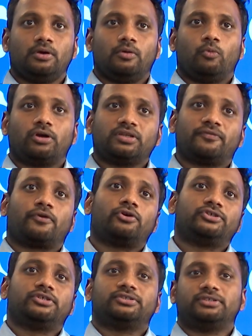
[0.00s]
What the
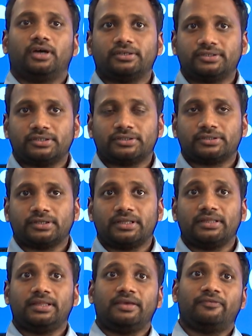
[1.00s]
fraudsters does is
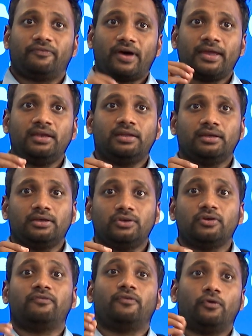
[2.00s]
they find
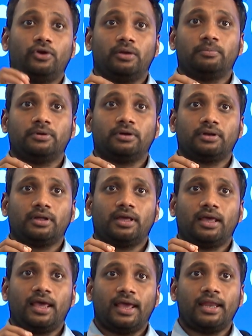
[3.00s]
your phone number
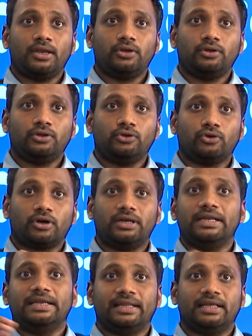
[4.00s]
and your
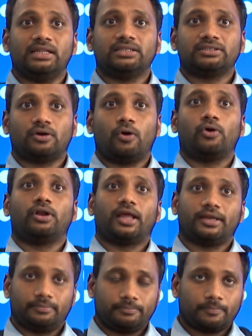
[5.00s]
details
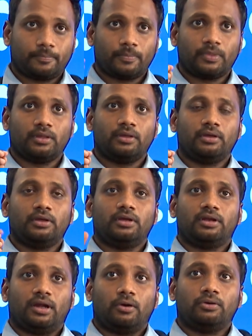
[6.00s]
online.
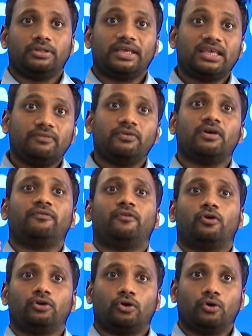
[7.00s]
Now they give you a
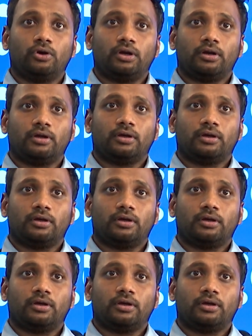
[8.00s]
phone call